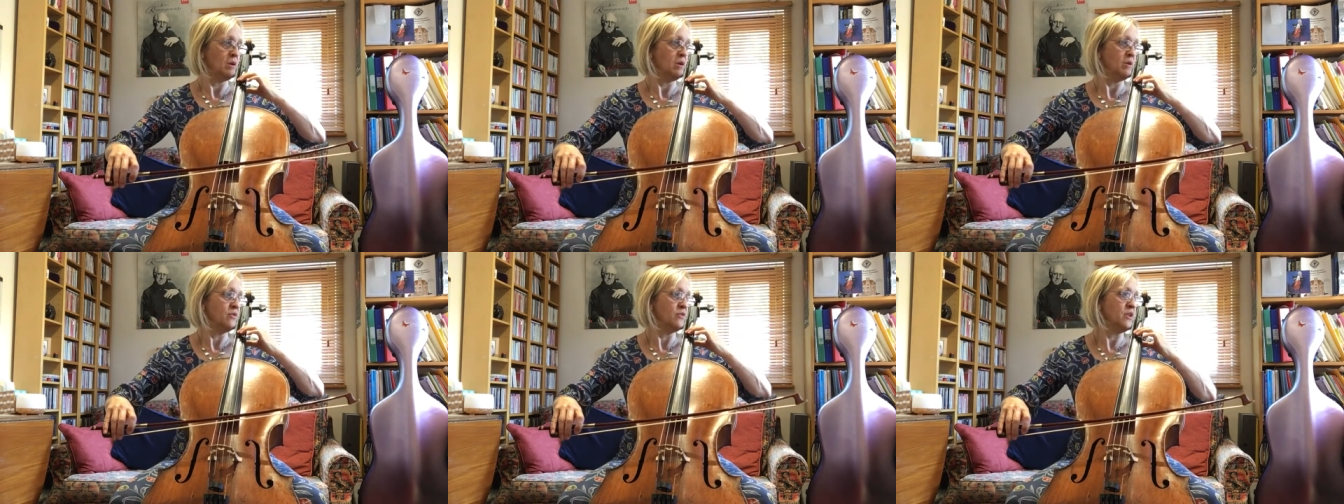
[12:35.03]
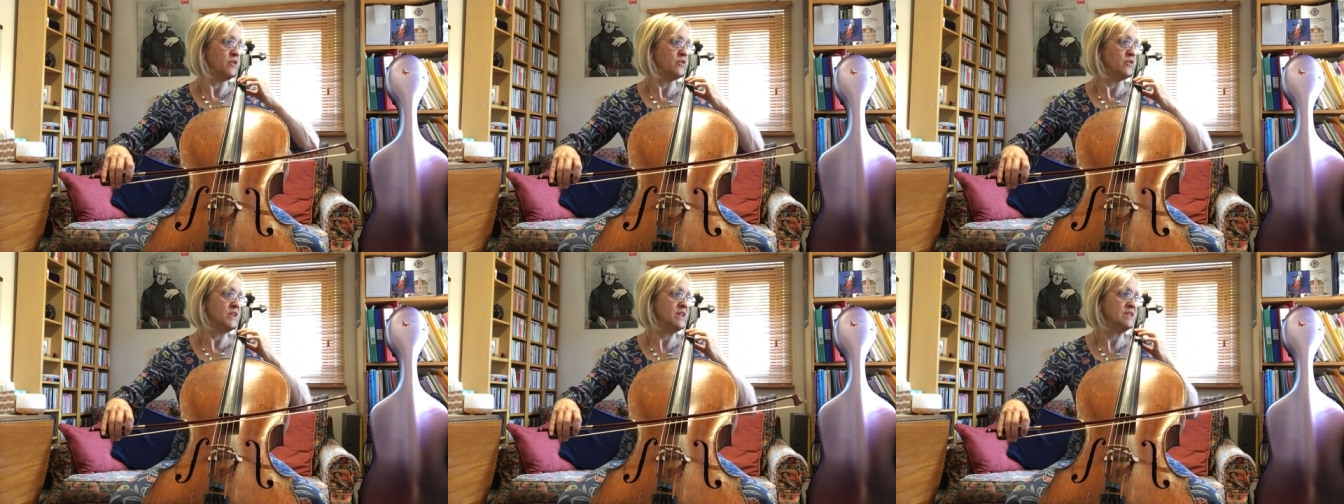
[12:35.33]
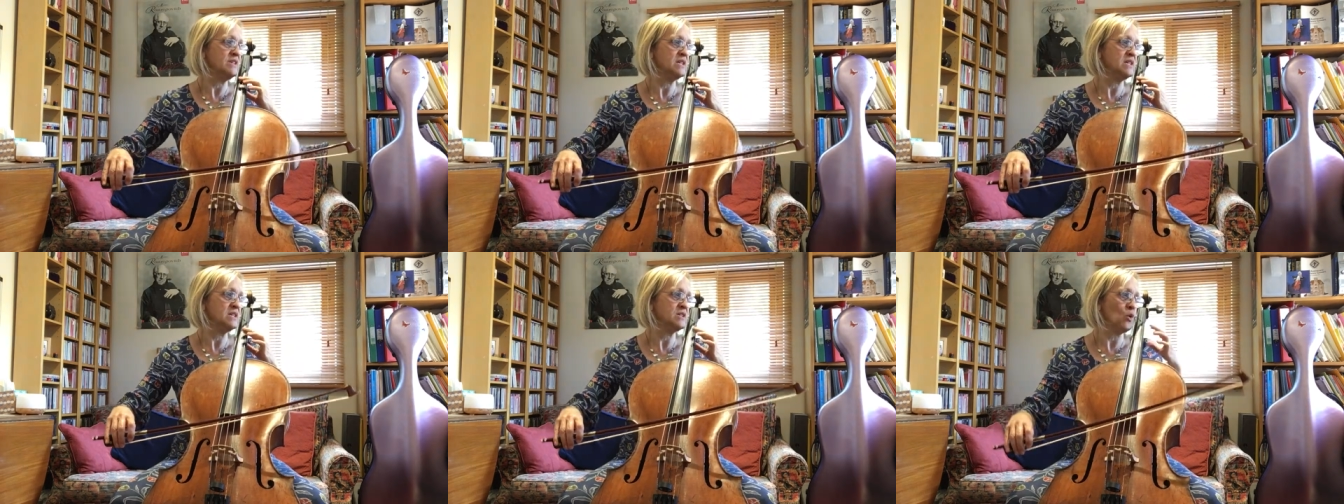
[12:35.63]
that this
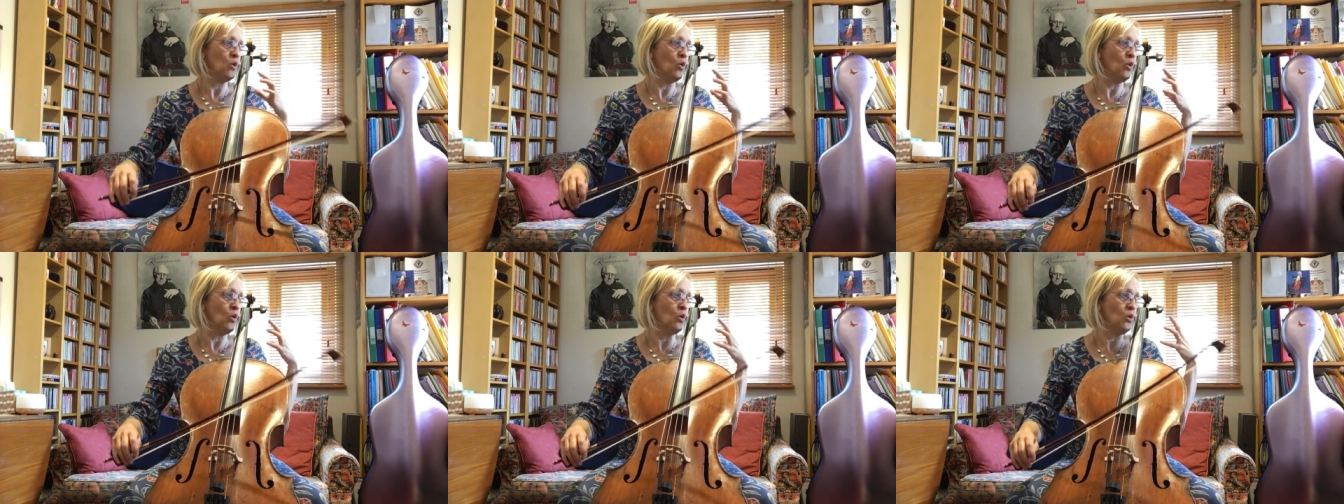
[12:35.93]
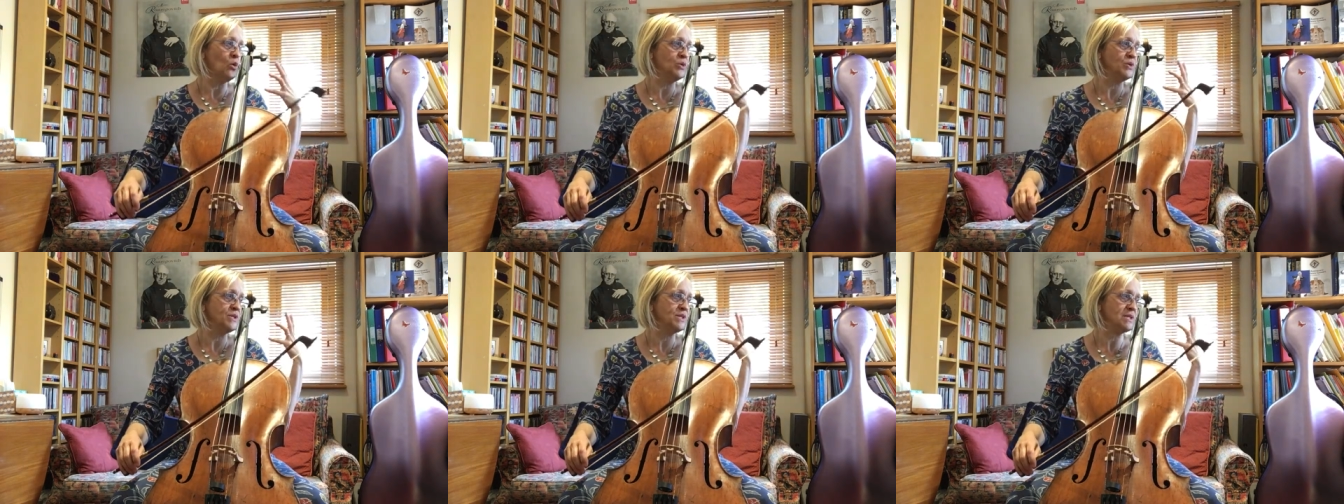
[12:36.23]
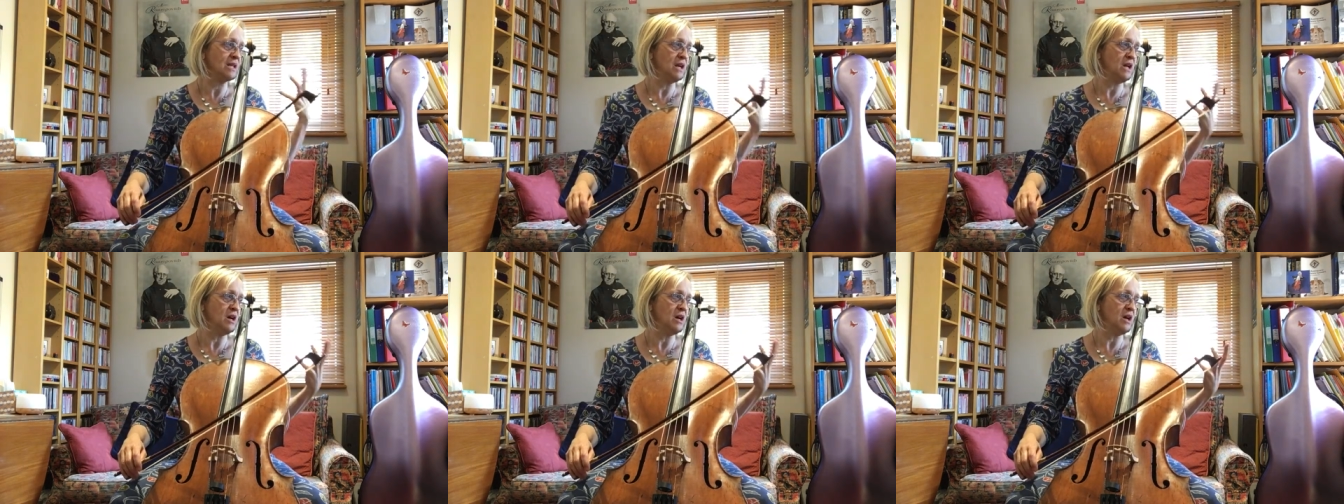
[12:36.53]
is all
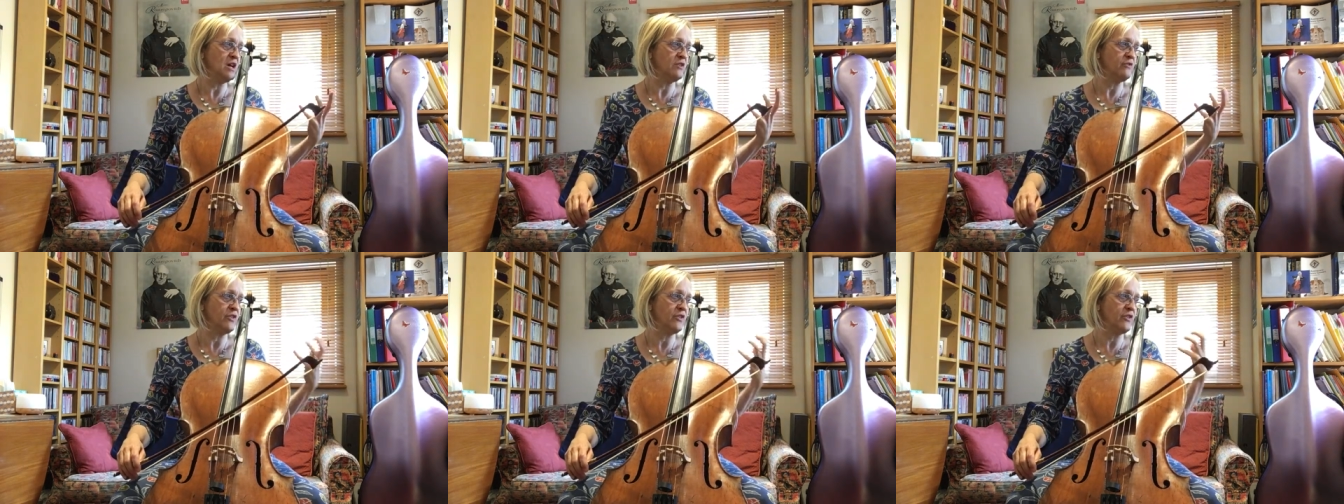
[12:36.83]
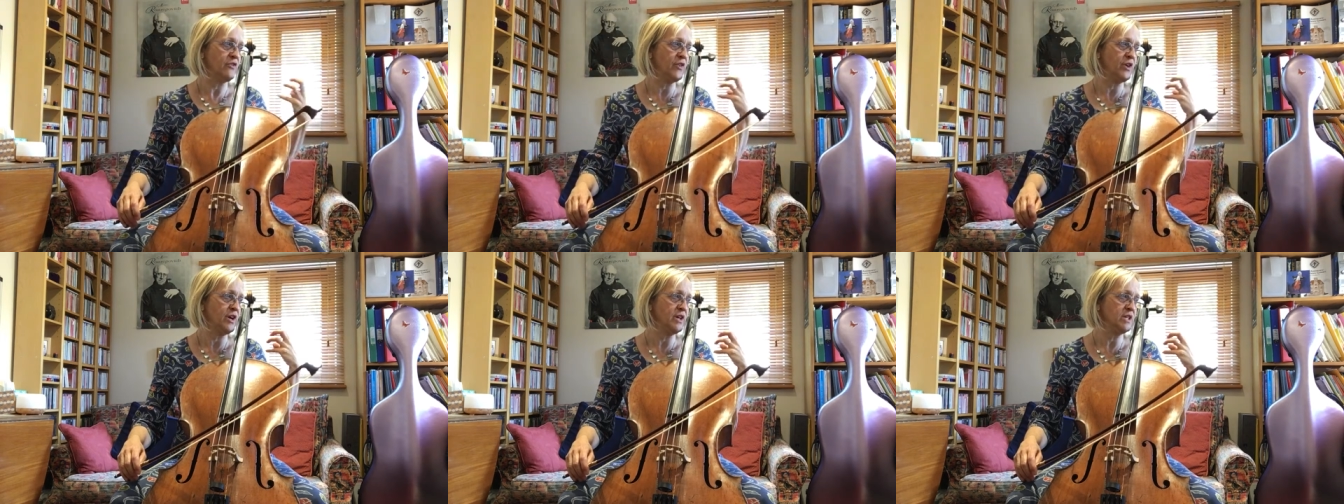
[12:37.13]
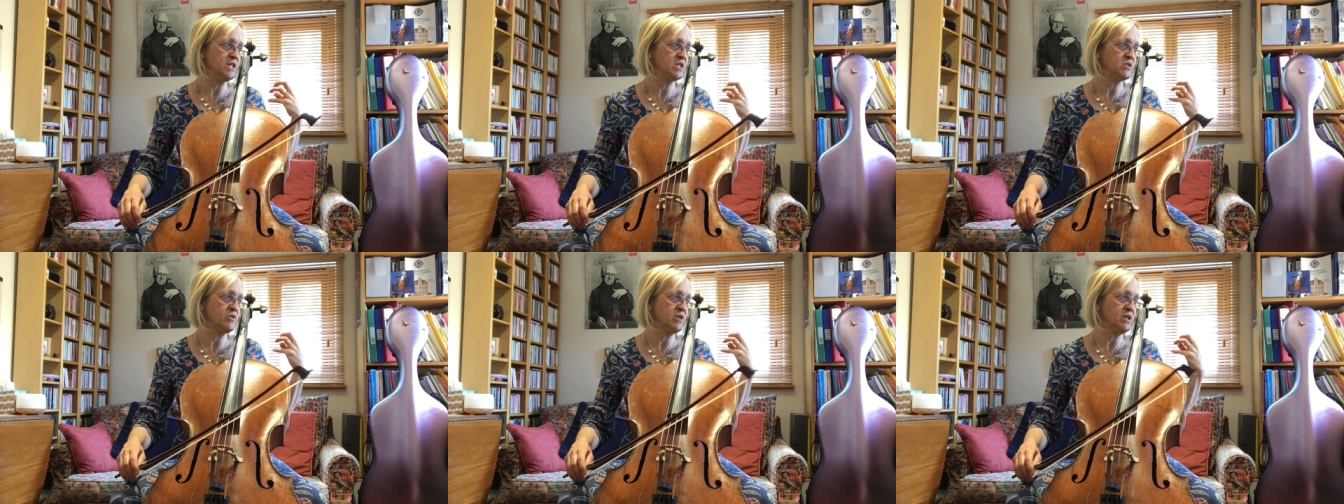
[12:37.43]
slurred for the first
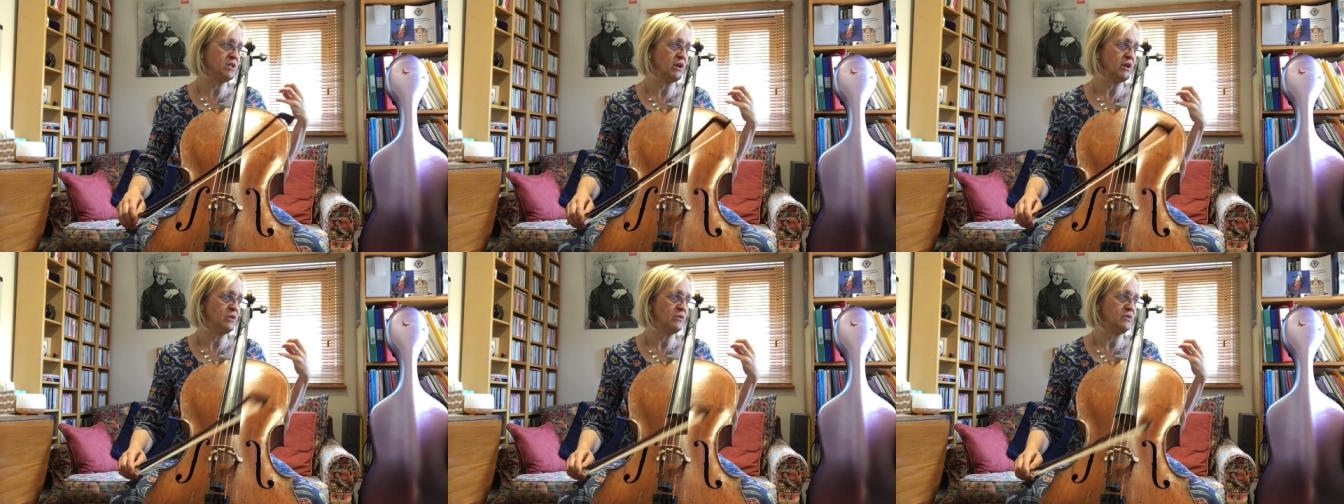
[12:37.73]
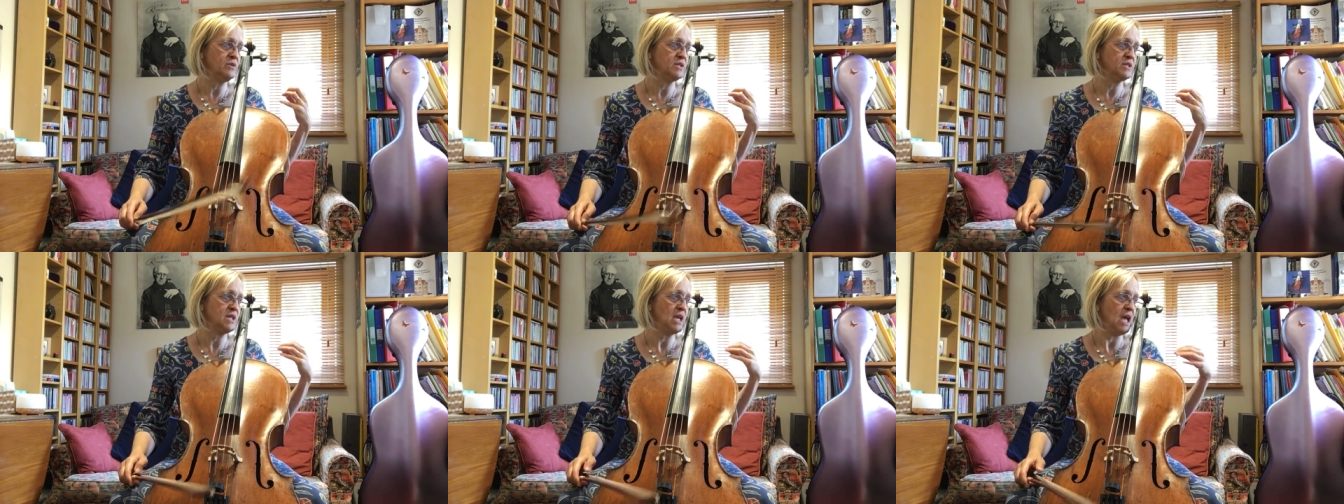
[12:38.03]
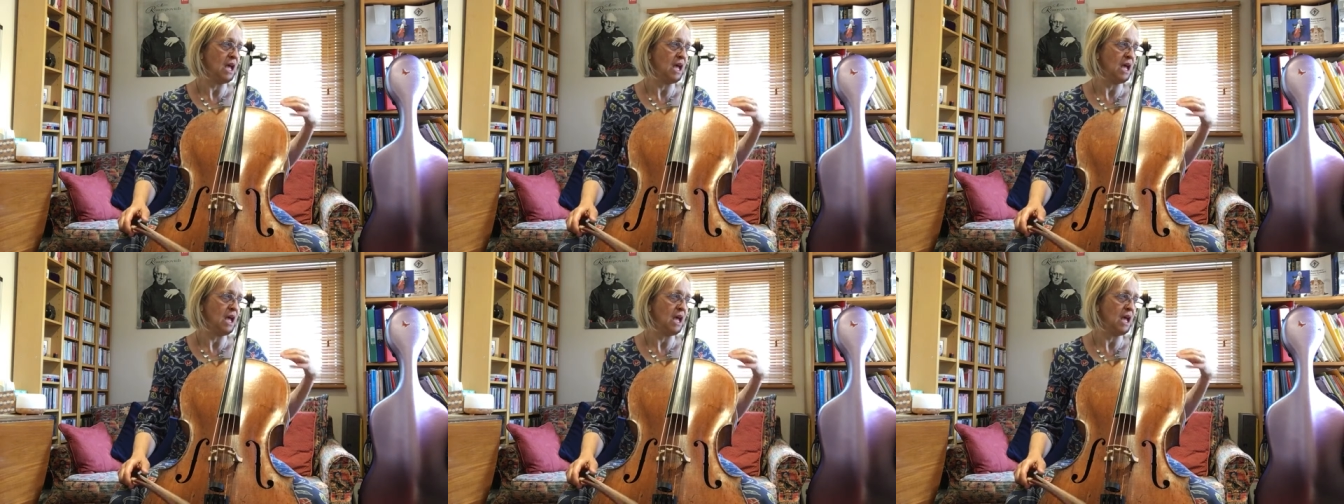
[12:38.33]
3 notes,